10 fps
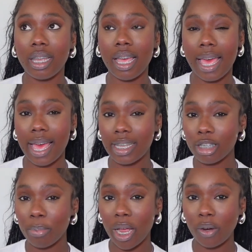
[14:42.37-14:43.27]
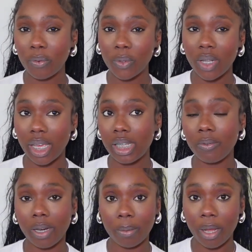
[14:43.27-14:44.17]
as powerful. Like, it's
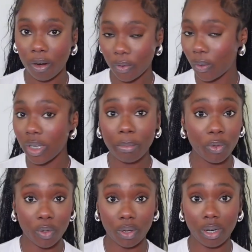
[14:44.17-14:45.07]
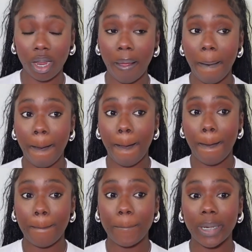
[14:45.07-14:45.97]
very powerful, don't get me wrong,
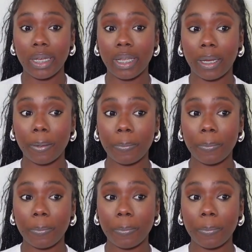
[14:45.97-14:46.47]
but